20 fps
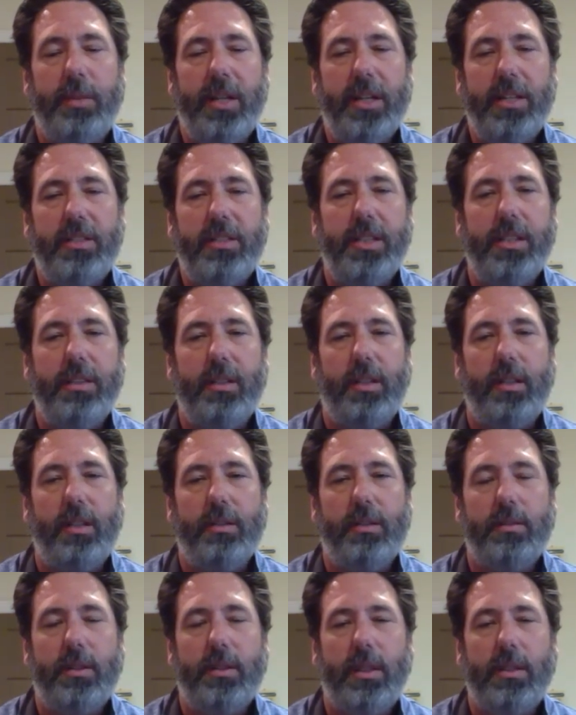extend
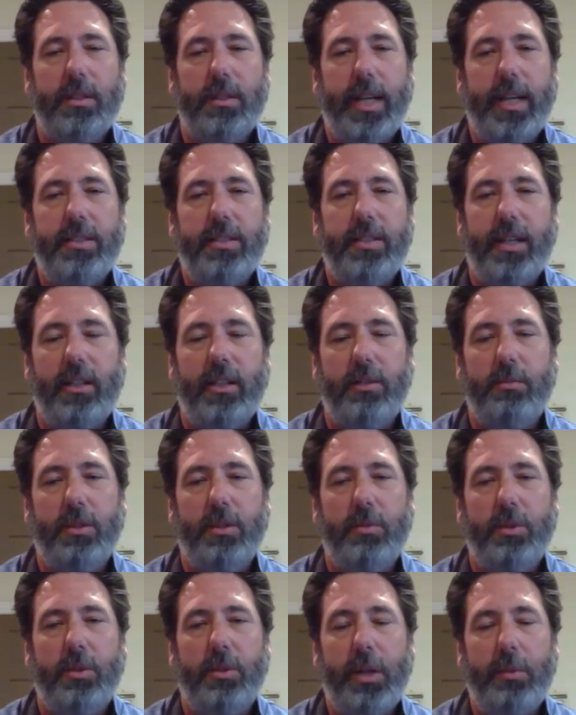our dates out a little
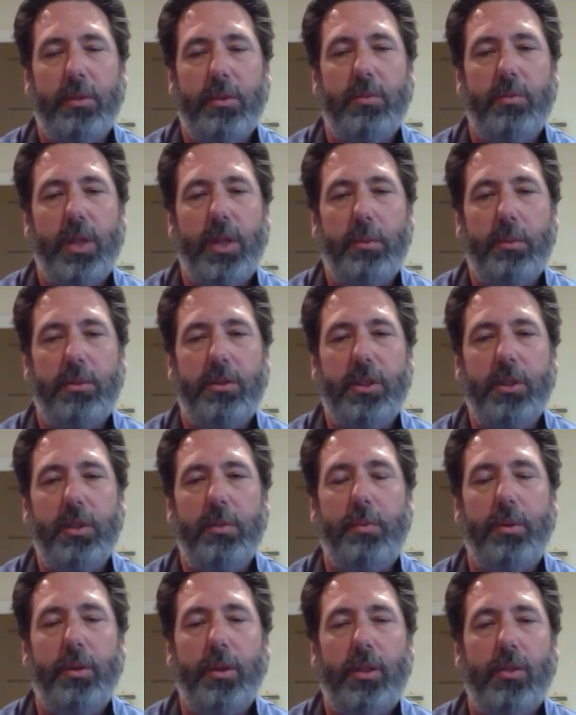bit, but we're able to do
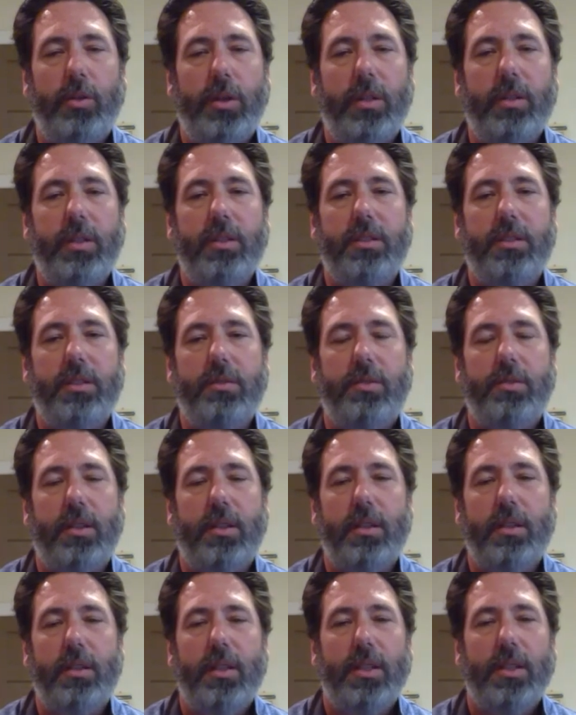it pretty quickly so
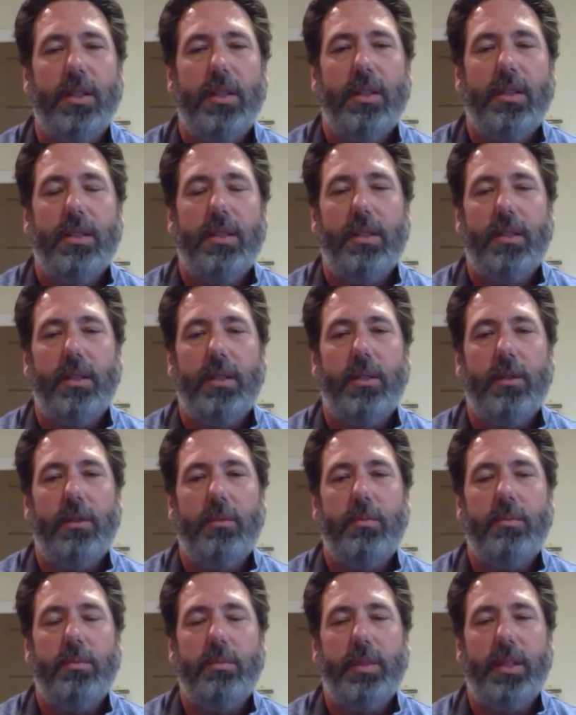far.
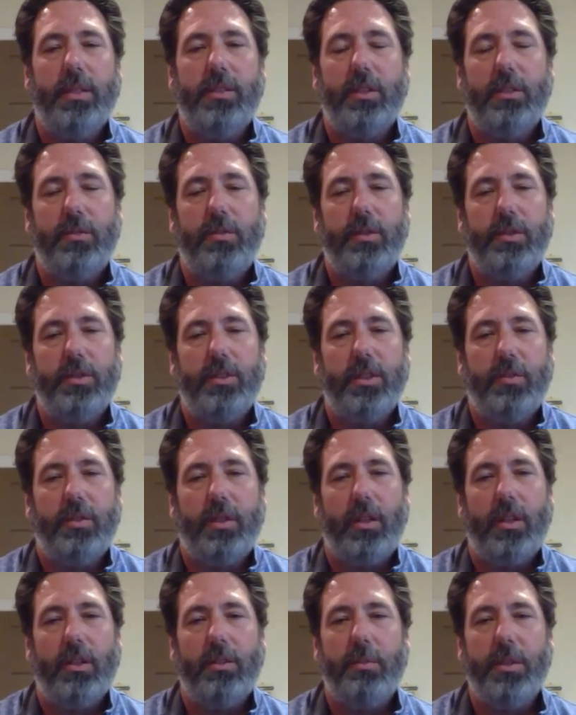And so
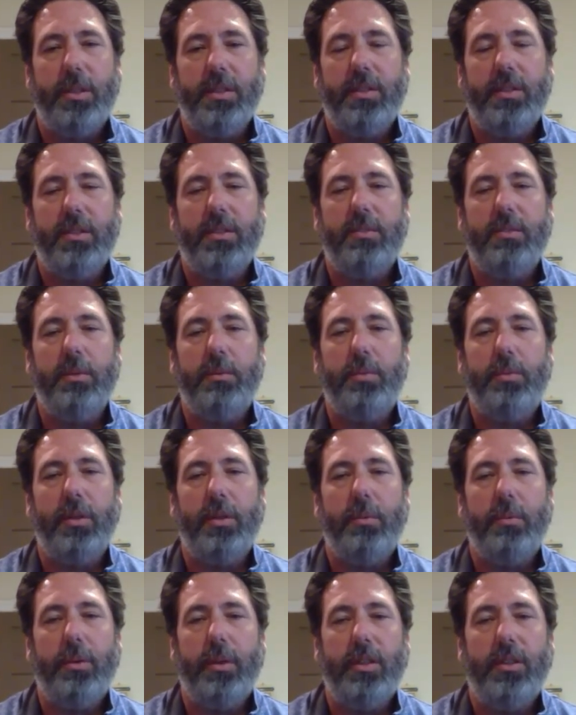far, all the businesses have been
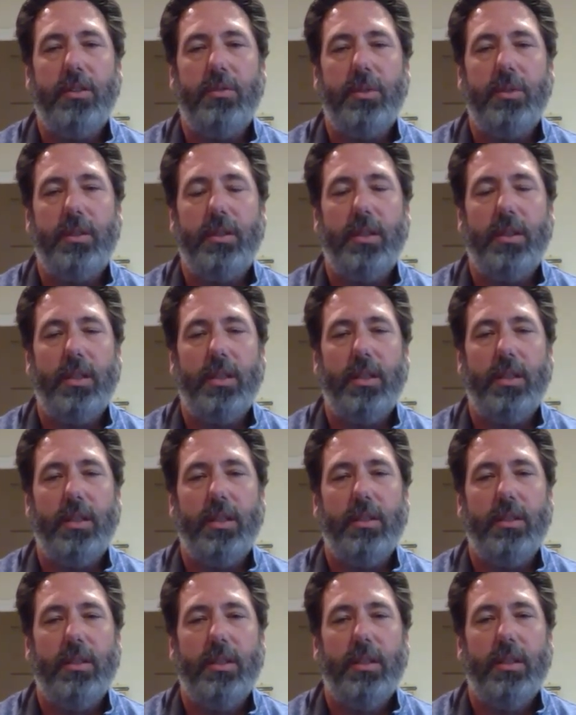pretty pleased with
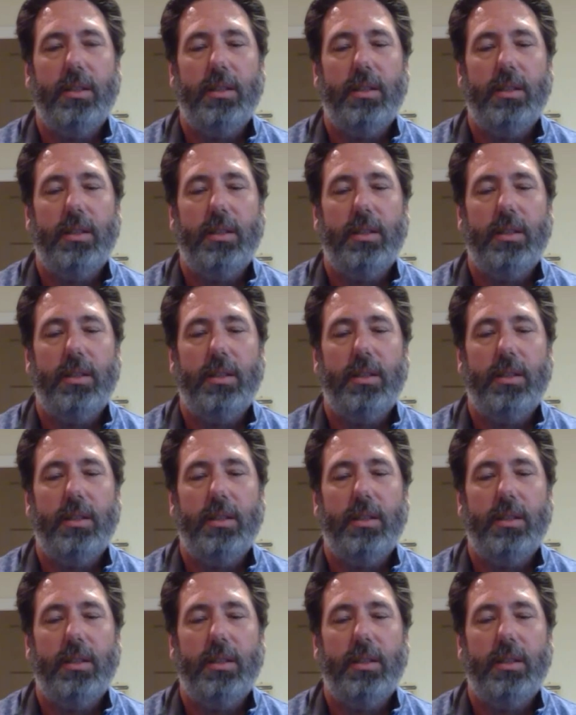the